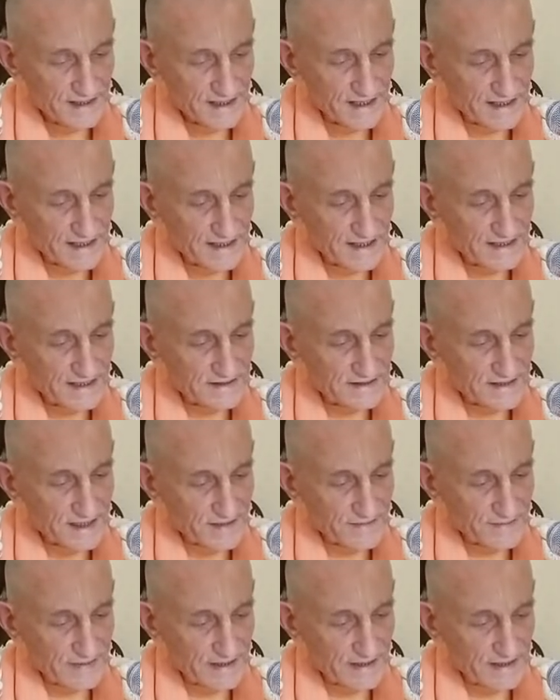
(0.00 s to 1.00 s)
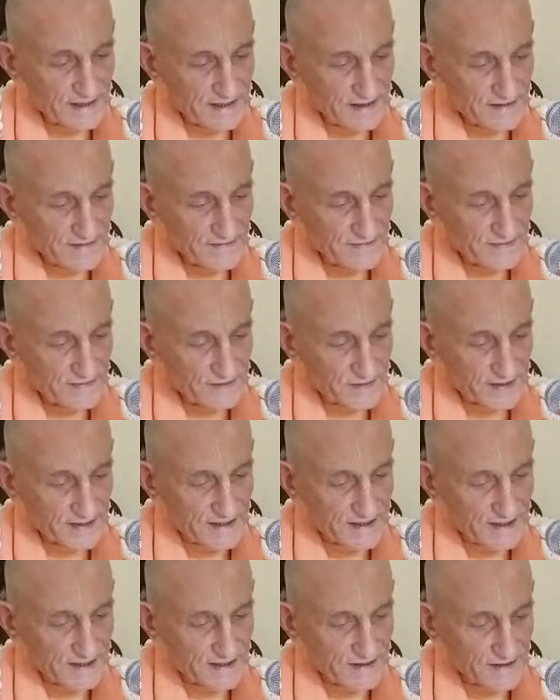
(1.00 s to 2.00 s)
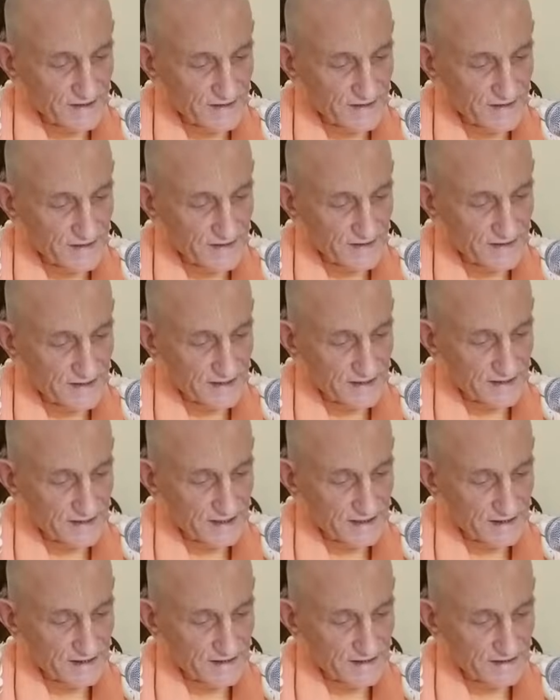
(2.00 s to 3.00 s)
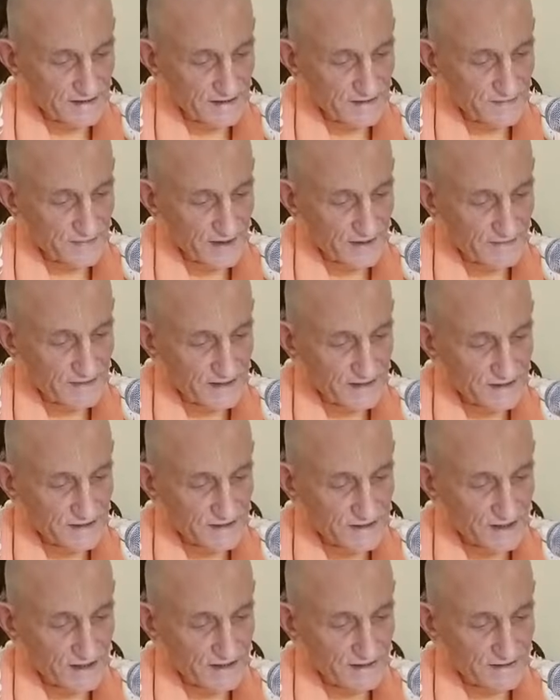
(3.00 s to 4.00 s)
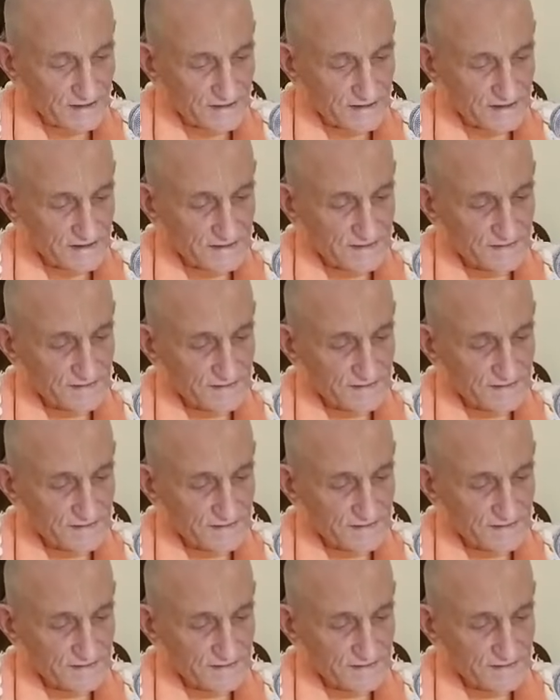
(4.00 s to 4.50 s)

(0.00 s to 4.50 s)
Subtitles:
in an assembly of 20 or 30 learned Brahmana scholars.